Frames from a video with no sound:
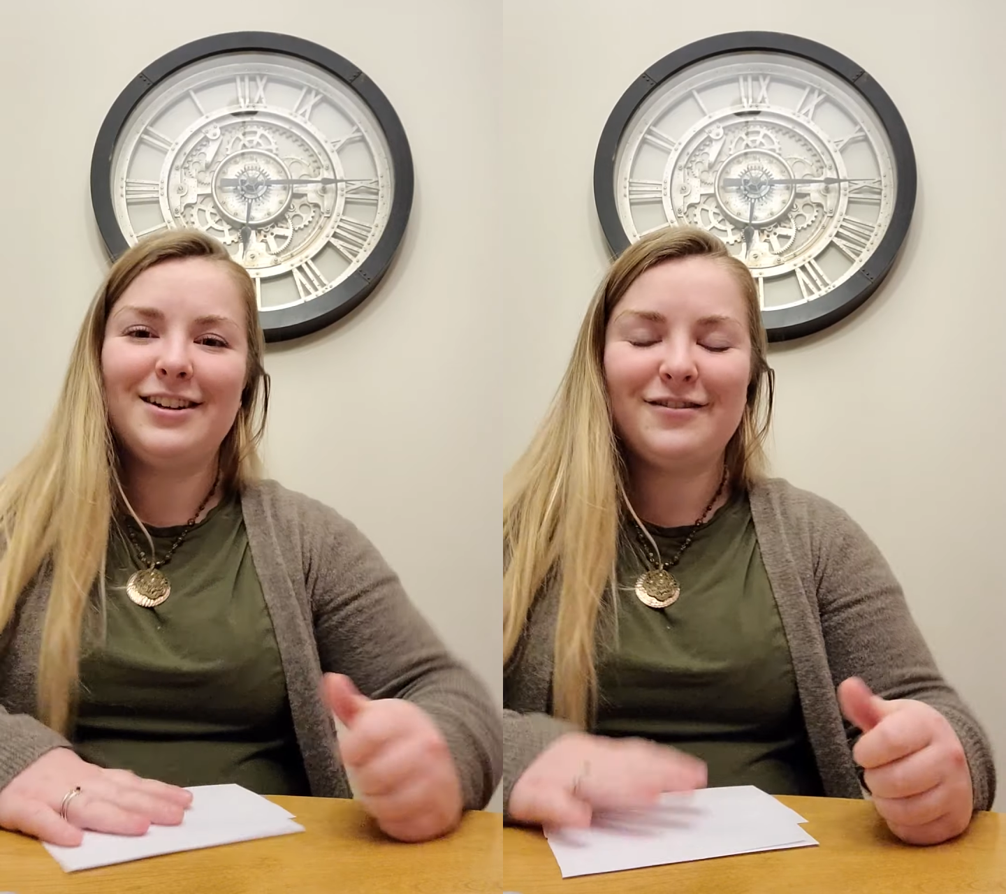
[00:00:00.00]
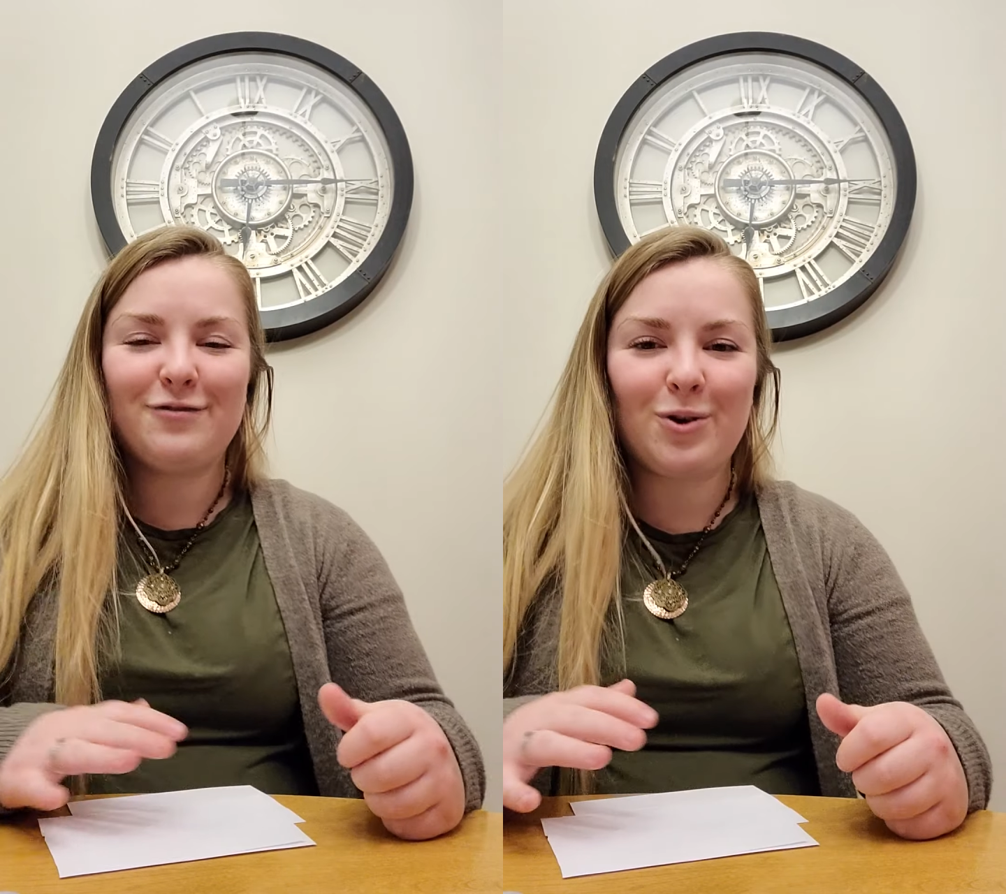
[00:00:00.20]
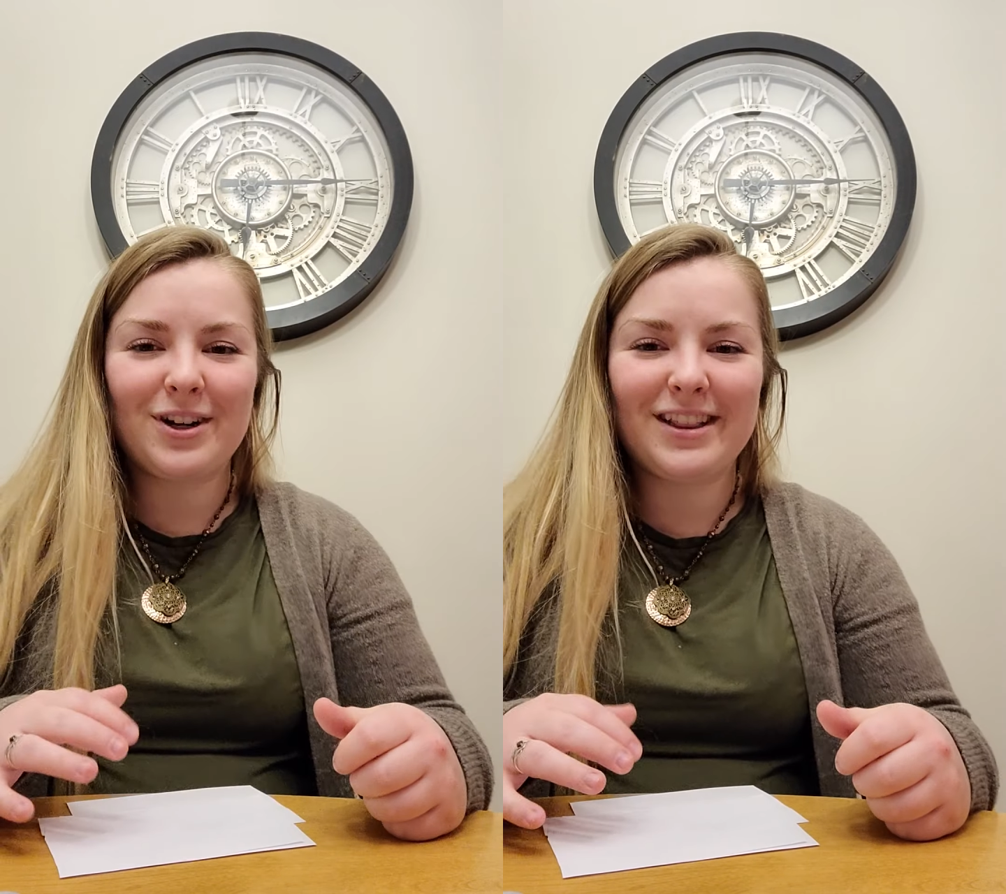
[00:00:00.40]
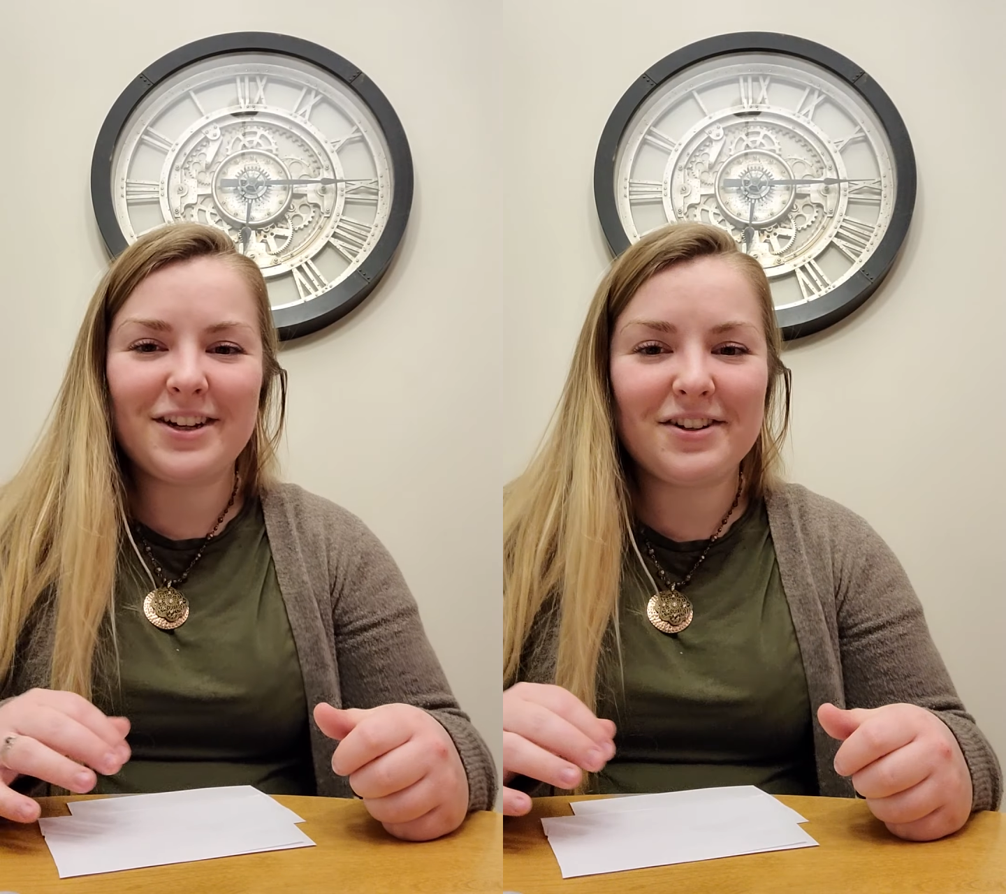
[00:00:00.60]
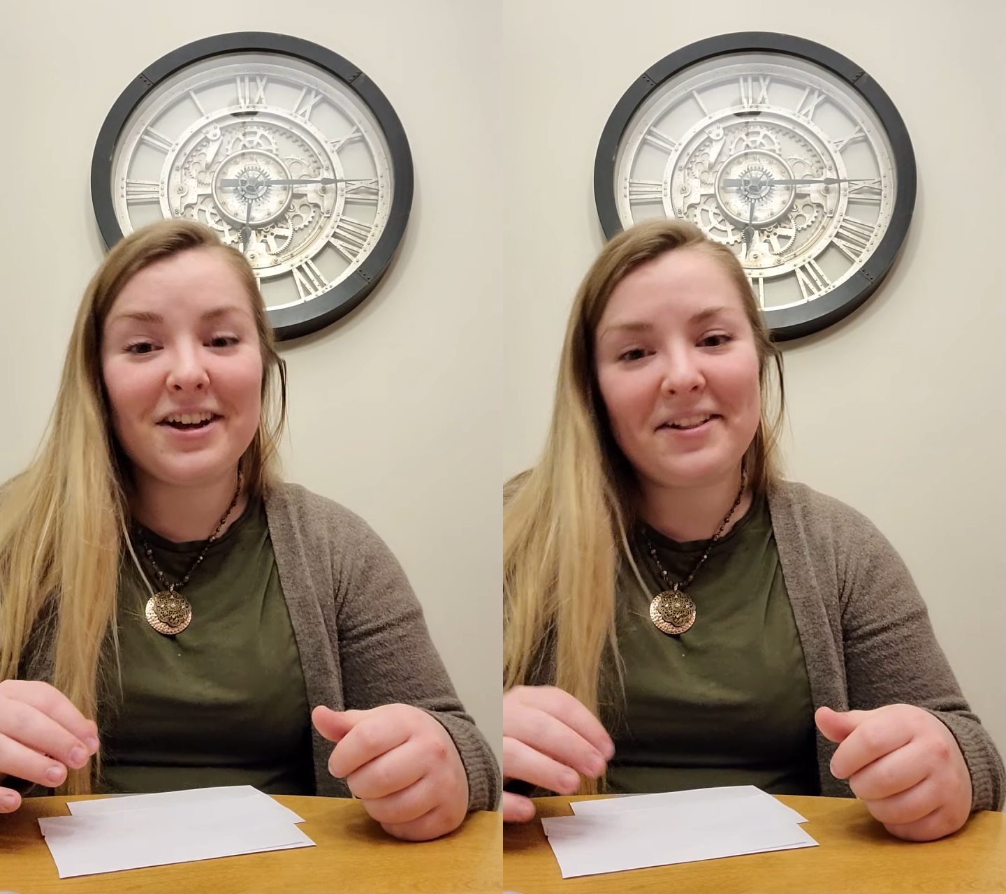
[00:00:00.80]
4
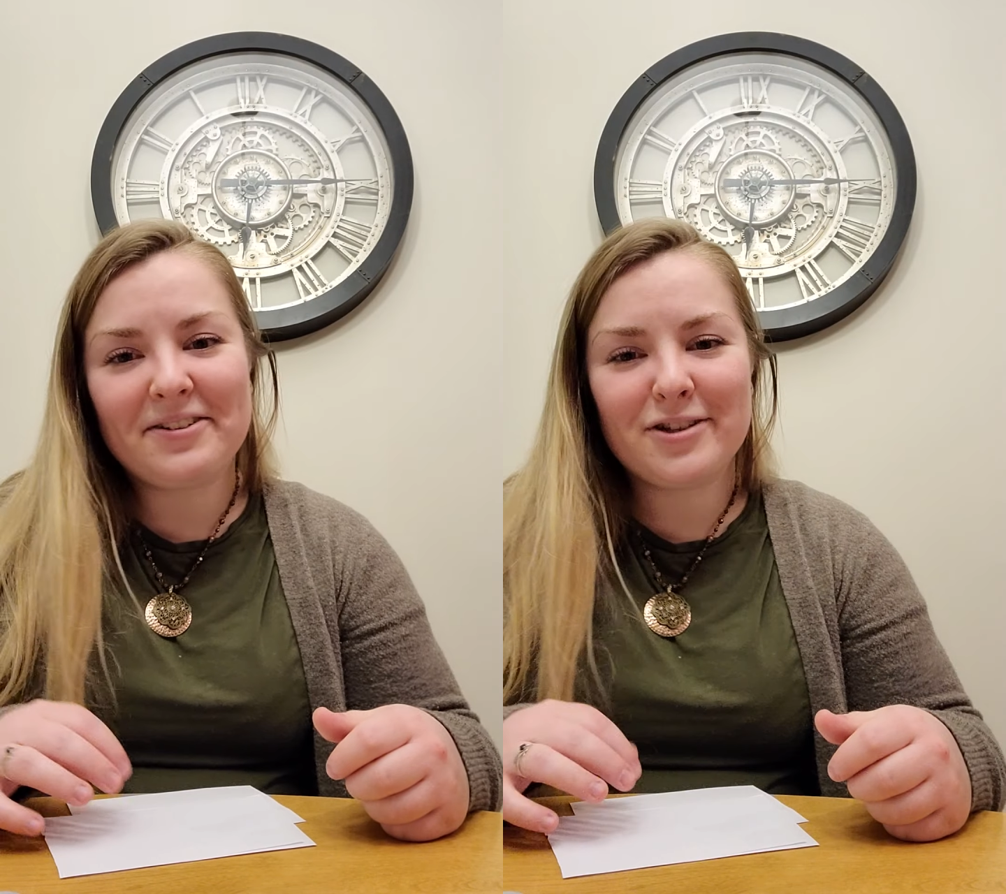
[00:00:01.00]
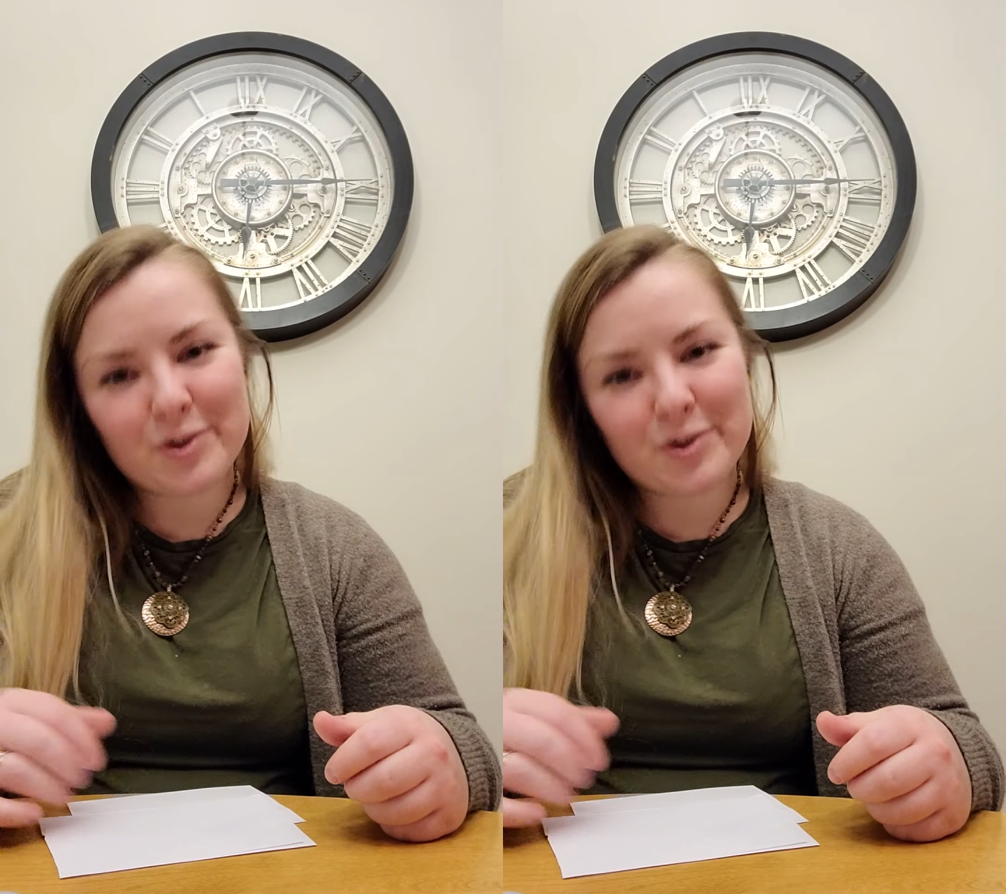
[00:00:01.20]
little colored